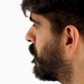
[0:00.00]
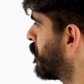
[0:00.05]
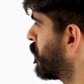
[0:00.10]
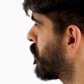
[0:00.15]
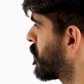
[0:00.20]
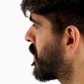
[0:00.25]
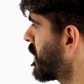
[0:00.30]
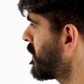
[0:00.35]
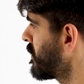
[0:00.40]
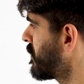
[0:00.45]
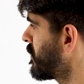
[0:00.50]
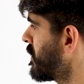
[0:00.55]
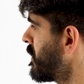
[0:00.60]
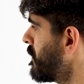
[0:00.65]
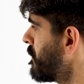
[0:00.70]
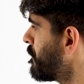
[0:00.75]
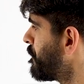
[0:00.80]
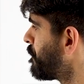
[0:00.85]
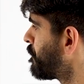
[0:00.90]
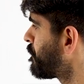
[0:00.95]
force at
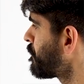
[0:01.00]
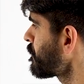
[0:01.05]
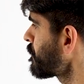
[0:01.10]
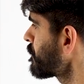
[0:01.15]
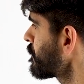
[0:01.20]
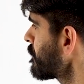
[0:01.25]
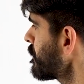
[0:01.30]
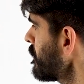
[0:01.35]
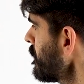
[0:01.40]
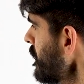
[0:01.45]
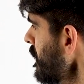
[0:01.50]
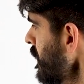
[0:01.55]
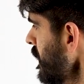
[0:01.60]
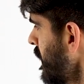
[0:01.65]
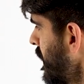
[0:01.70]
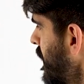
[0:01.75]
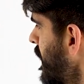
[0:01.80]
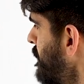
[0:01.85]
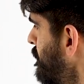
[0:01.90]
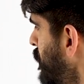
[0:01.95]
C.
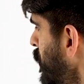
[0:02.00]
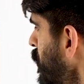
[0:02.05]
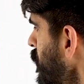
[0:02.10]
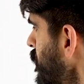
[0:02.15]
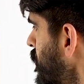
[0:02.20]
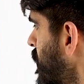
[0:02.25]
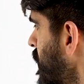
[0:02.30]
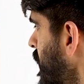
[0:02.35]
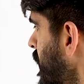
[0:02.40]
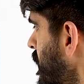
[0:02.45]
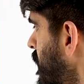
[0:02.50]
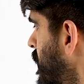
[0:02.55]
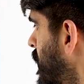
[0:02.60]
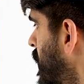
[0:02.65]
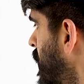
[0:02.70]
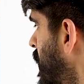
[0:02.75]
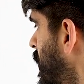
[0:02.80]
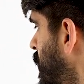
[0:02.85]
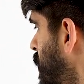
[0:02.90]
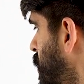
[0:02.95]
He then moves it
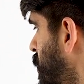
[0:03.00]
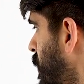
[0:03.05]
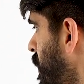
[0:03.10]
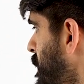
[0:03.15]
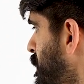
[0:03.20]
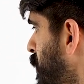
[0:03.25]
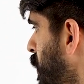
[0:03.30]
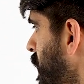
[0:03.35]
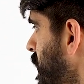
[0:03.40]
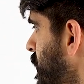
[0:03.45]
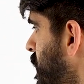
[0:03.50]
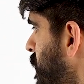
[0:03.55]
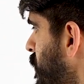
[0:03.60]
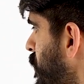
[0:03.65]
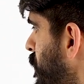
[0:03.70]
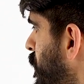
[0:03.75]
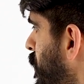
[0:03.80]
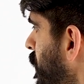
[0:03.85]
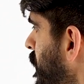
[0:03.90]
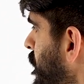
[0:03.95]
to a point
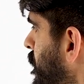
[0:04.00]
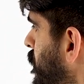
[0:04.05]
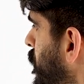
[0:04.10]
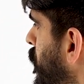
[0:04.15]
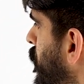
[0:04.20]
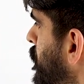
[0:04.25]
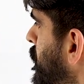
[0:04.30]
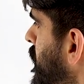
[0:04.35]
0.4